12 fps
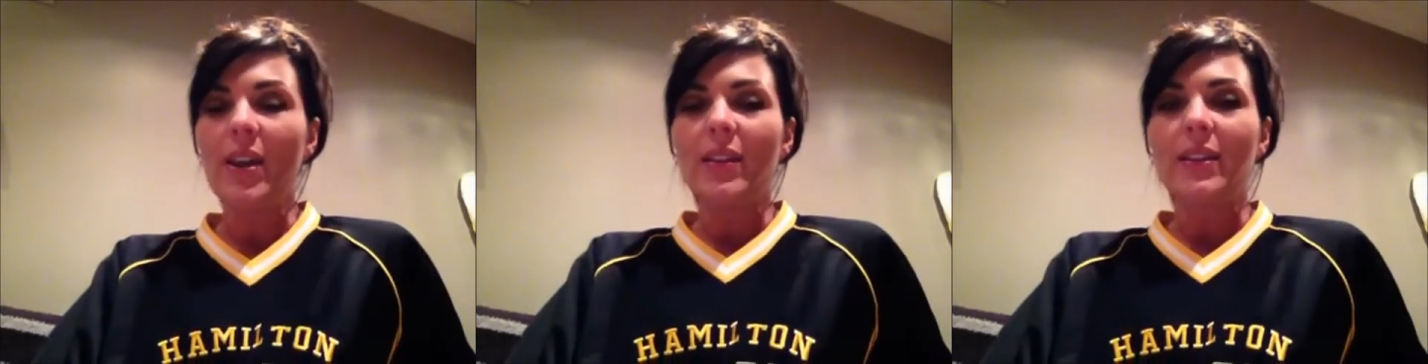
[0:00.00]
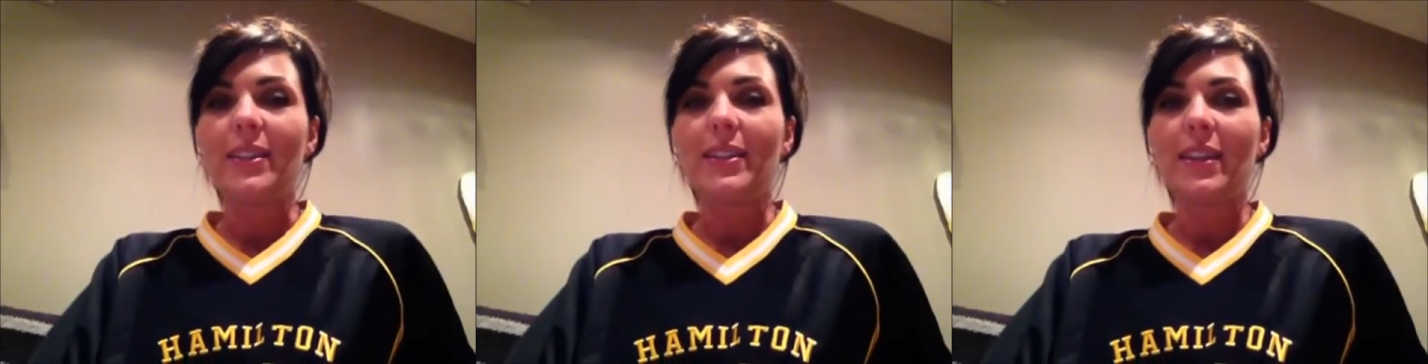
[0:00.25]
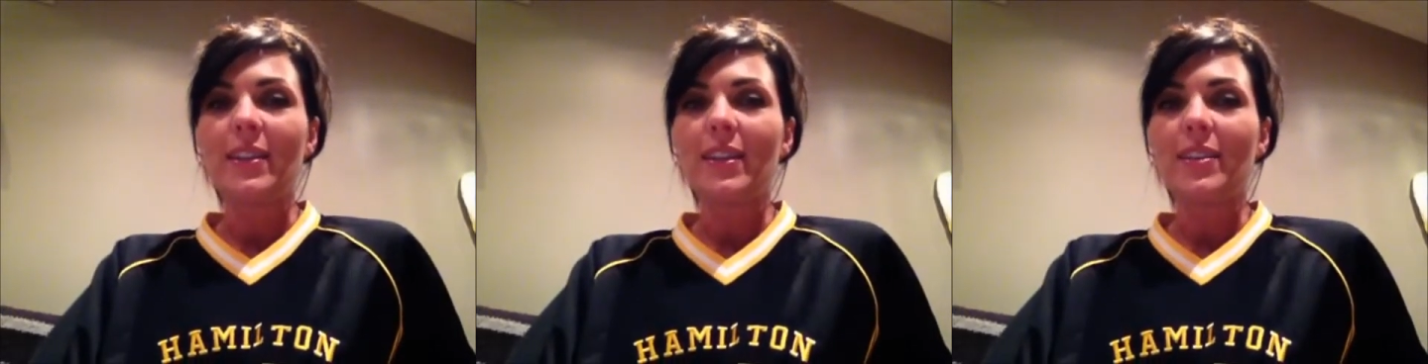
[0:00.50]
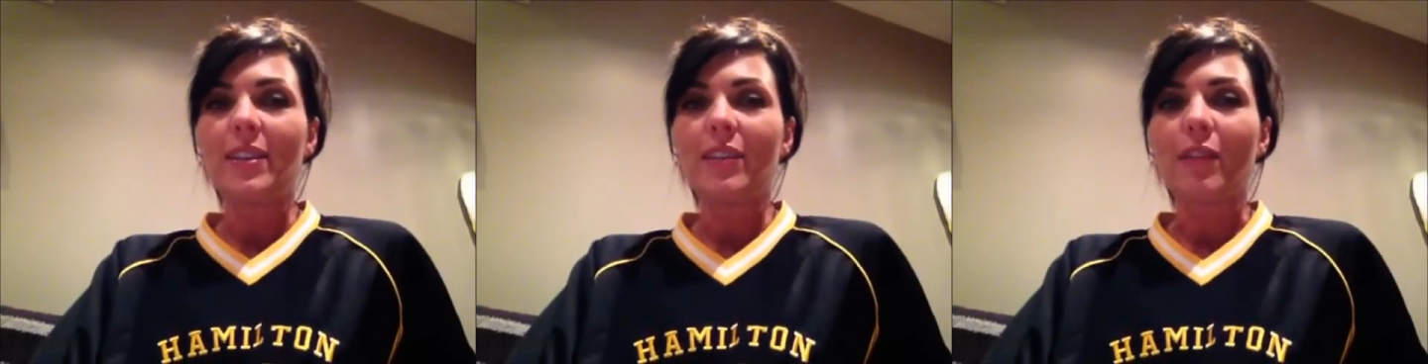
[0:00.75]
The city
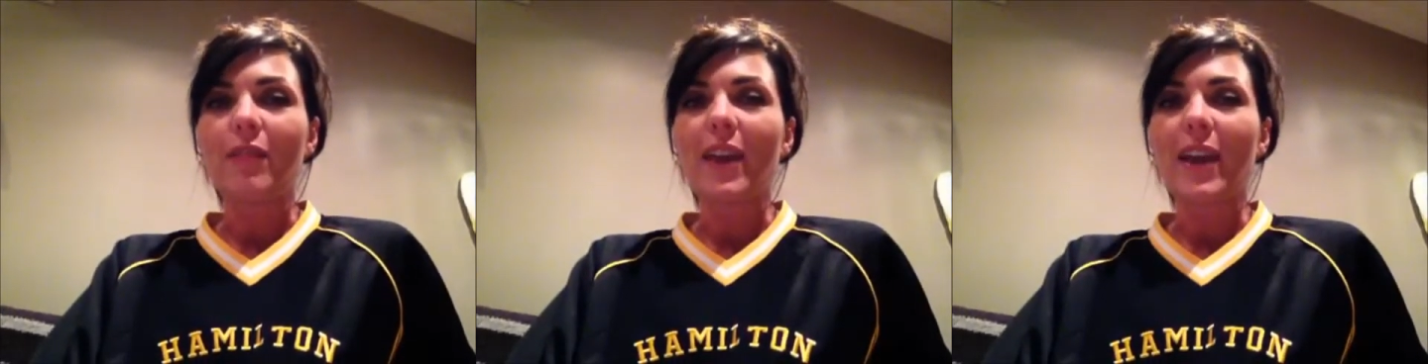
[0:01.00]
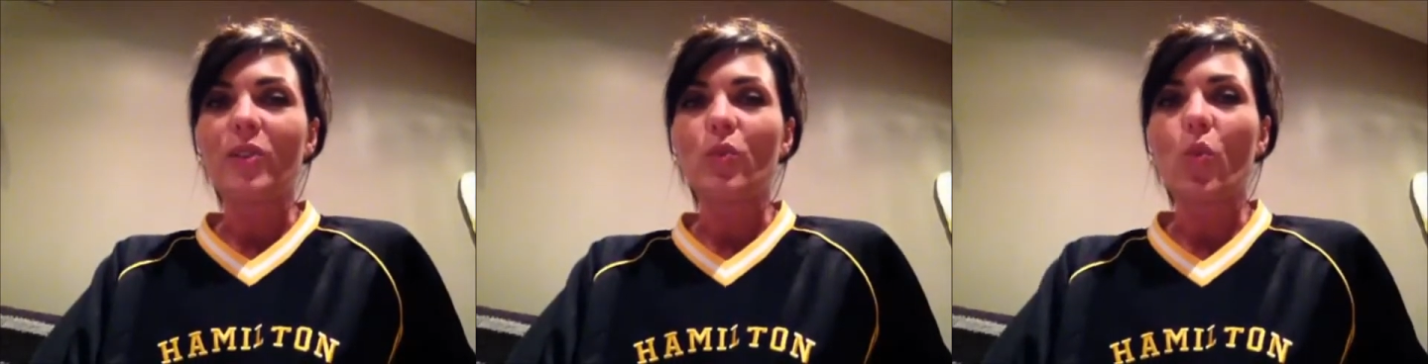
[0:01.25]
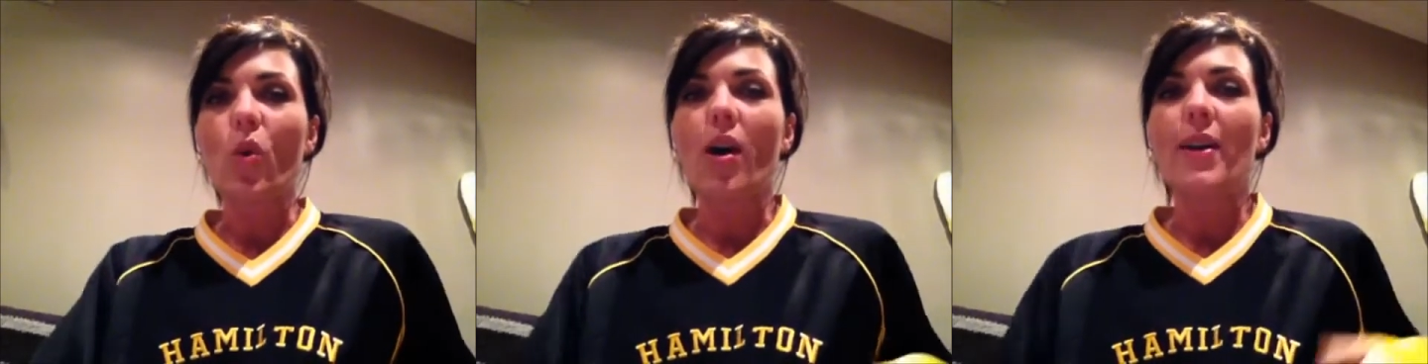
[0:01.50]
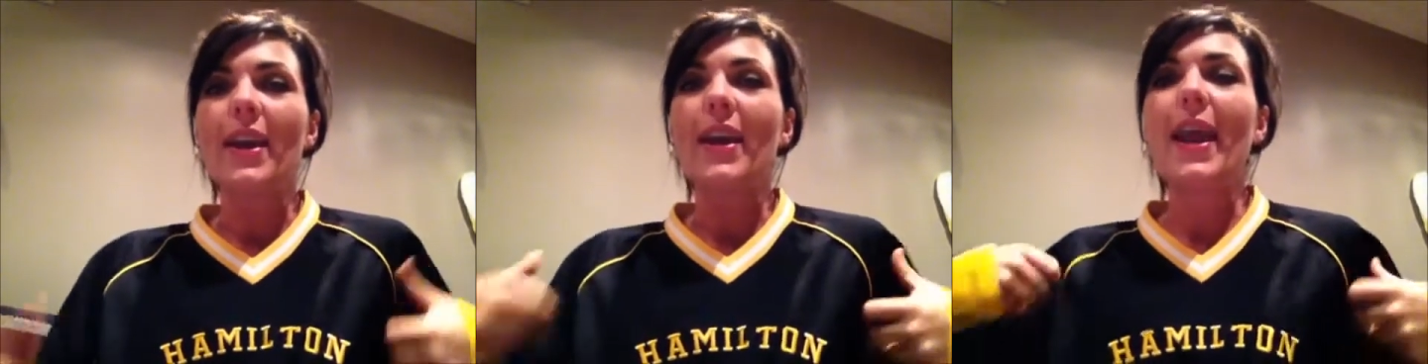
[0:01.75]
needs it. The fans
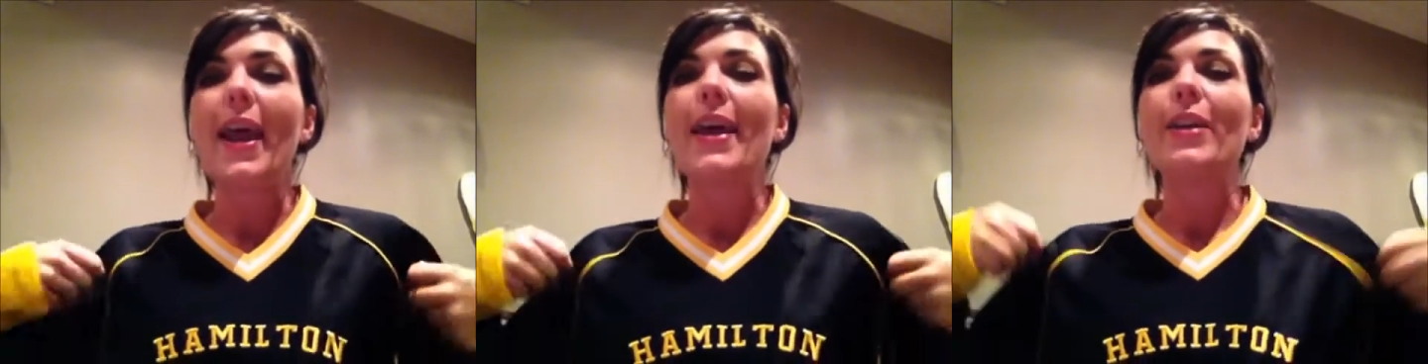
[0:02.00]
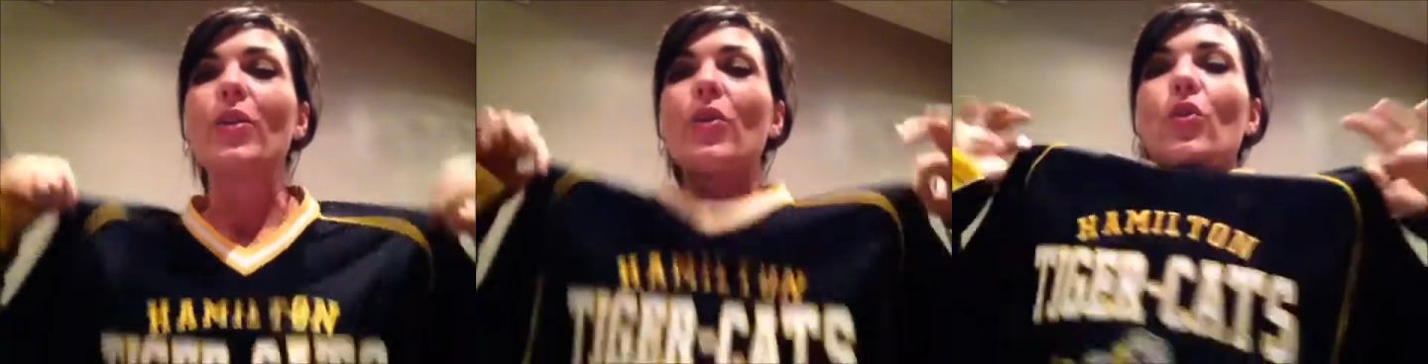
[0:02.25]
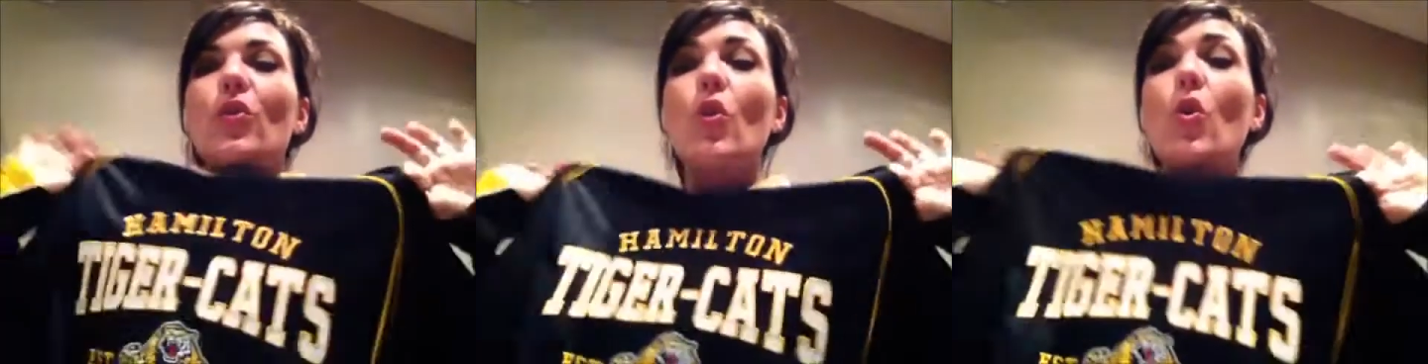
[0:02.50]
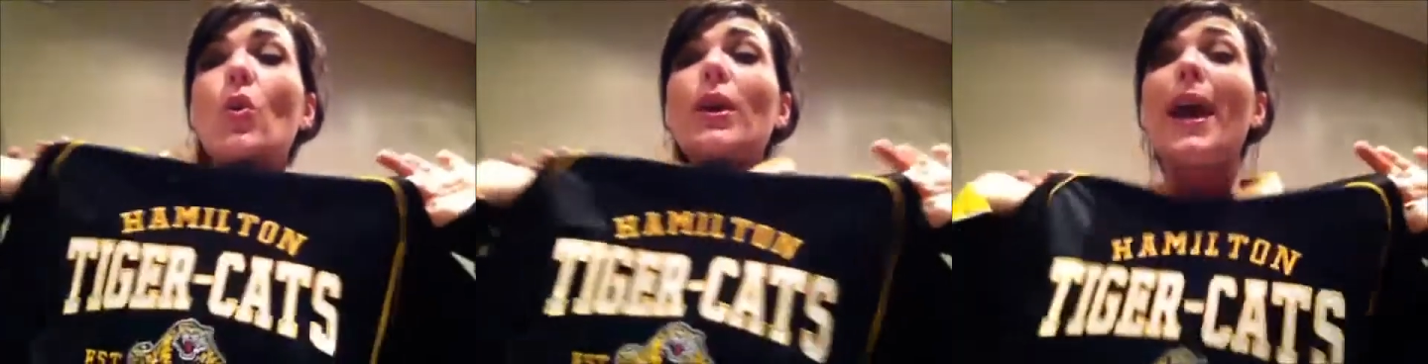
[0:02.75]
want it. And
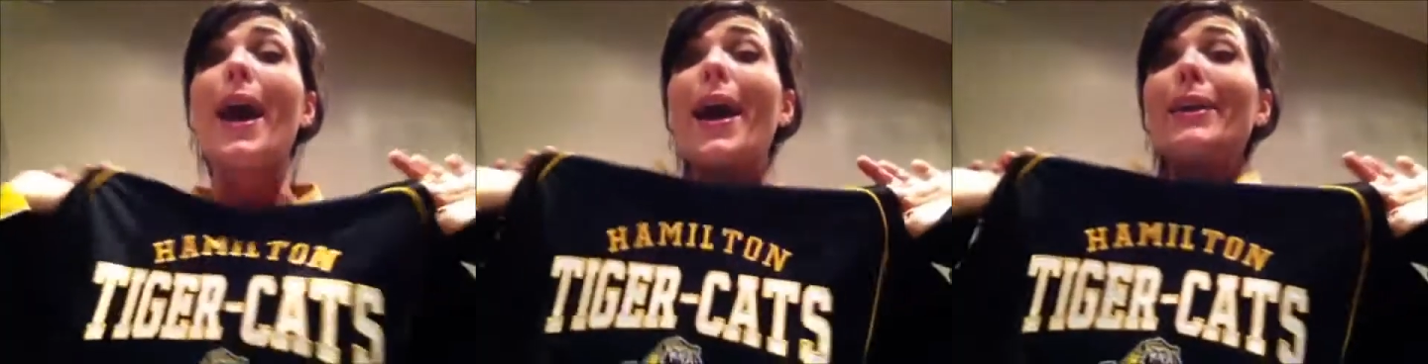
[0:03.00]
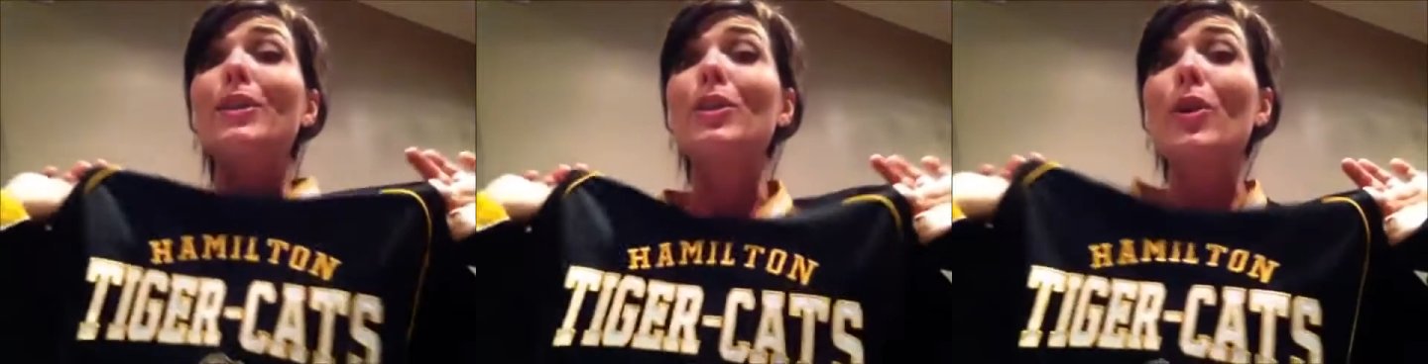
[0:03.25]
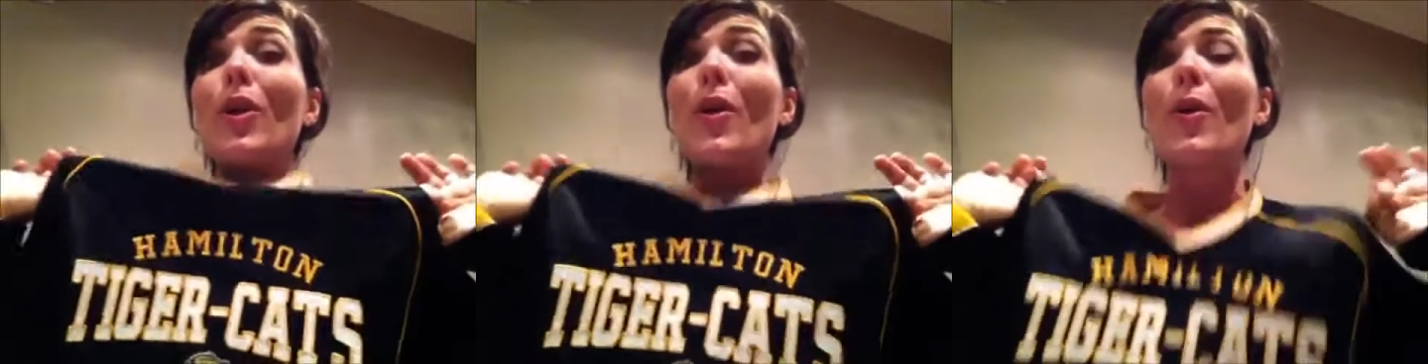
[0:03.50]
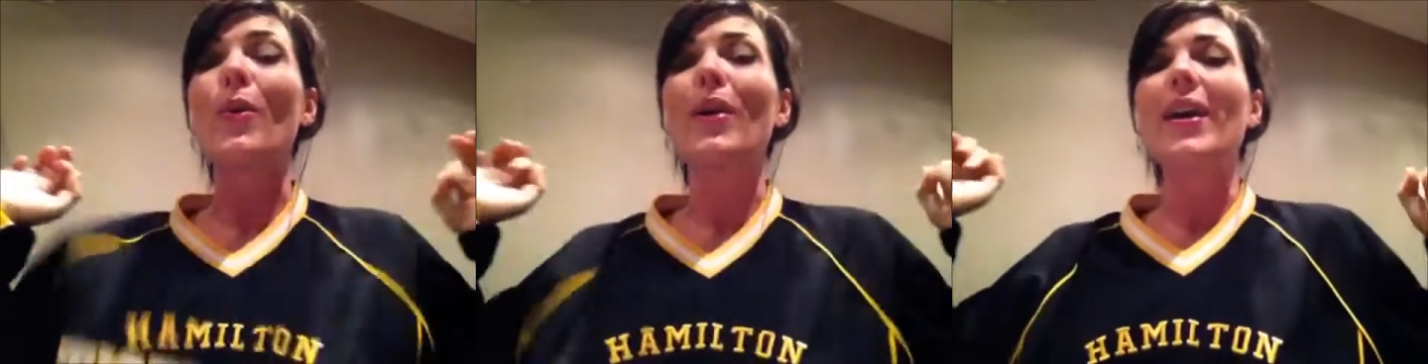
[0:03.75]
go Cats,
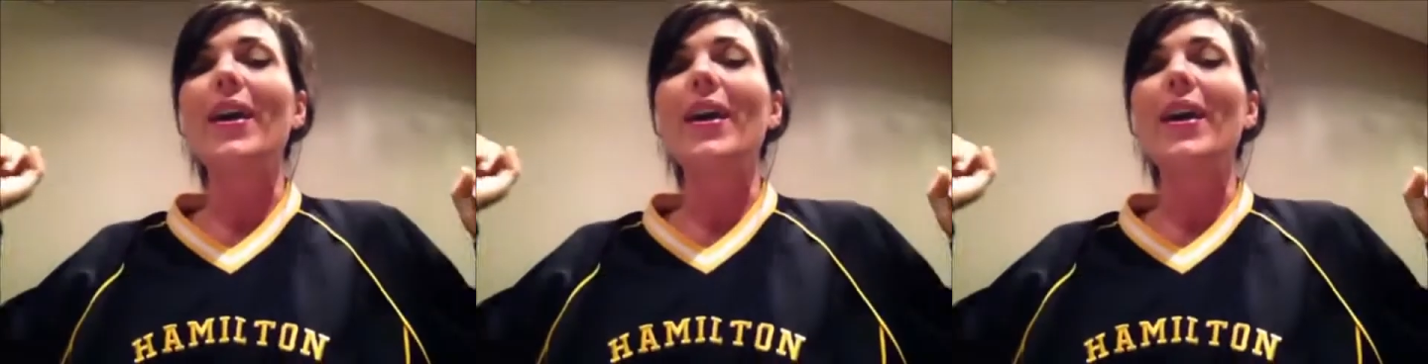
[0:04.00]
go.